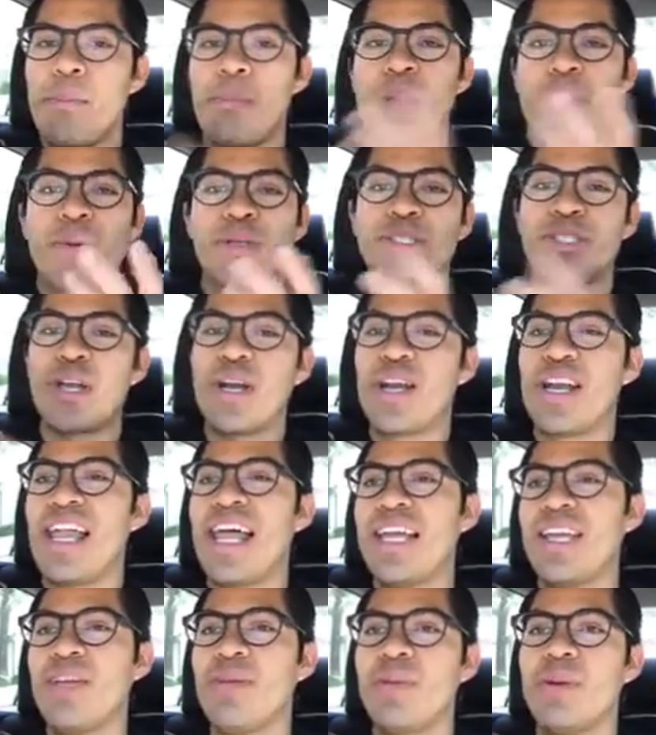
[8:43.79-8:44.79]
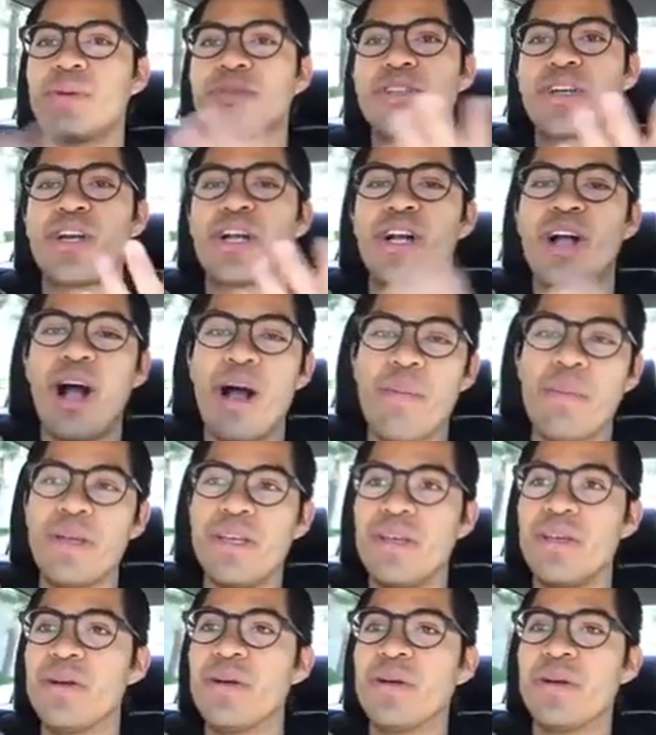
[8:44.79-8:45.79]
People are starting to like you. People are starting to
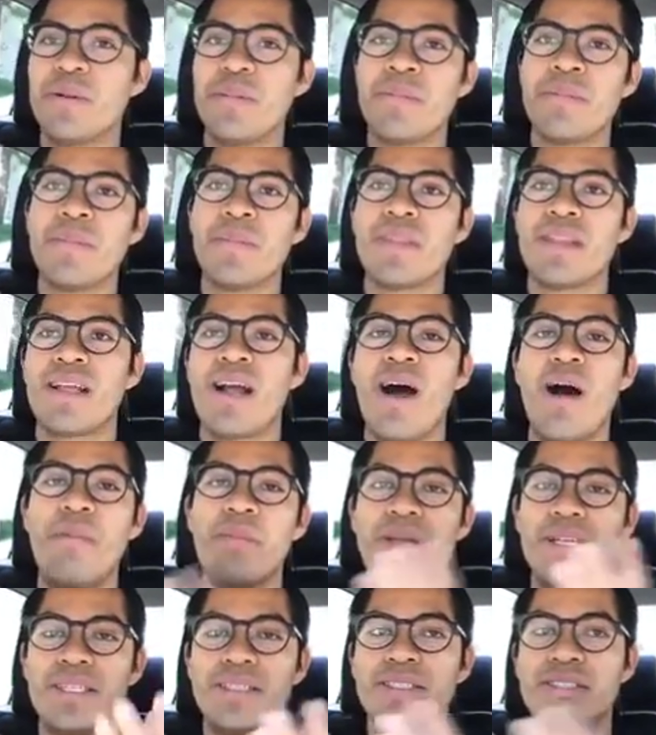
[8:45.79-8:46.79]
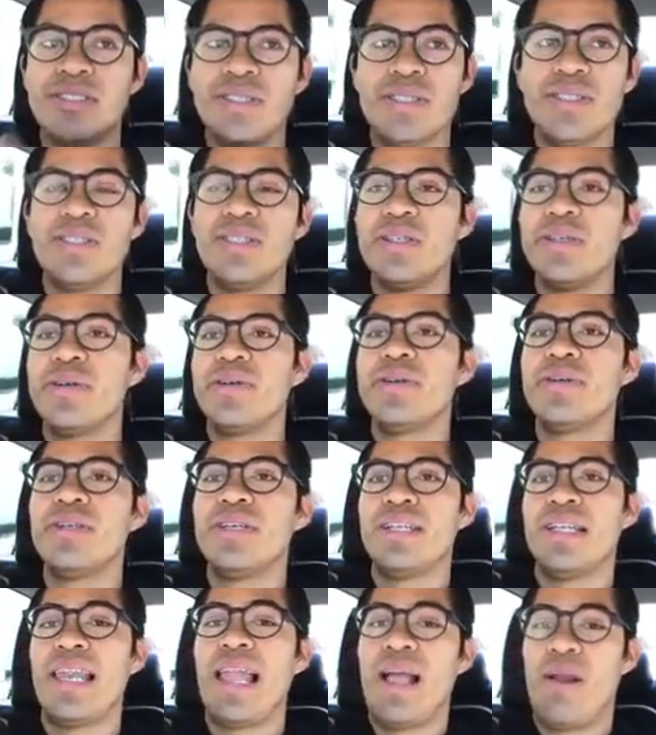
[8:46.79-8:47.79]
comment to you.
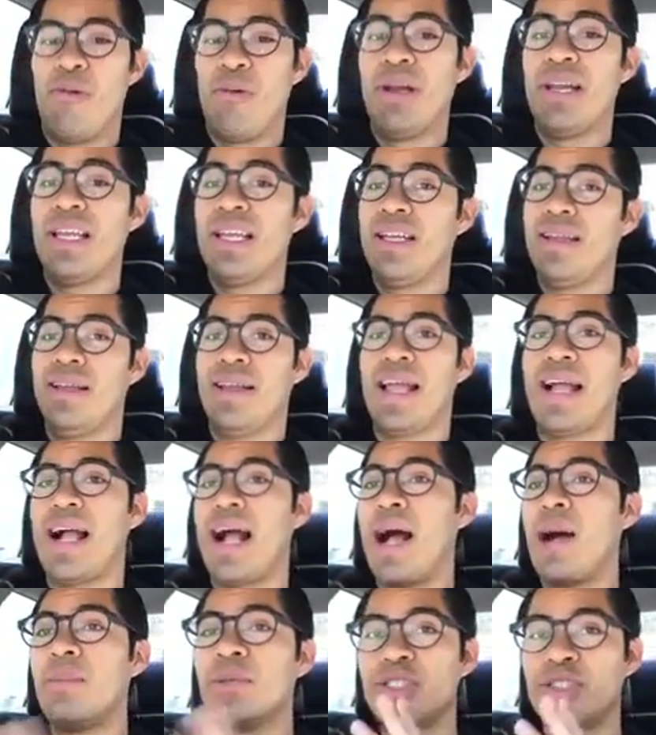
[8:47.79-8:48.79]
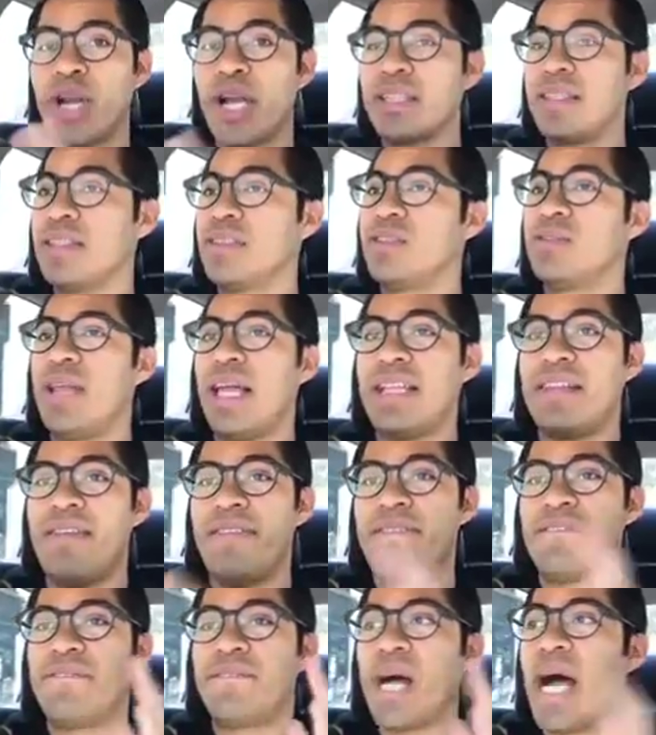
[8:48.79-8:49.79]
Like, really? Like, I'm attracted to, like,
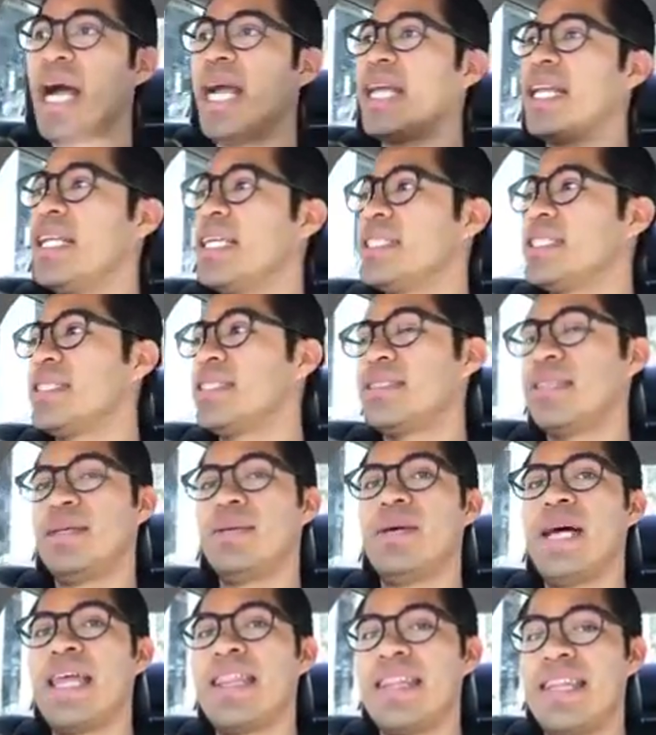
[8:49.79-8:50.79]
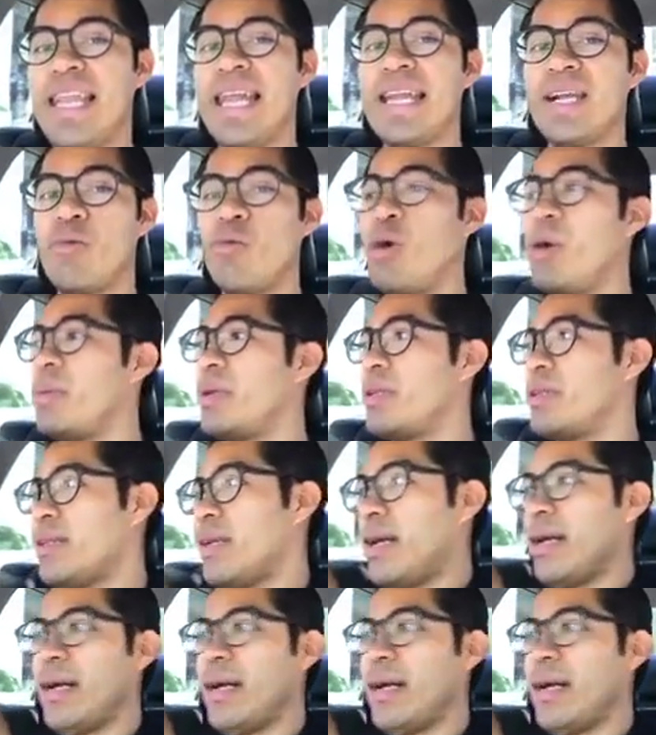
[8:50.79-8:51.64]
the finest athletic women.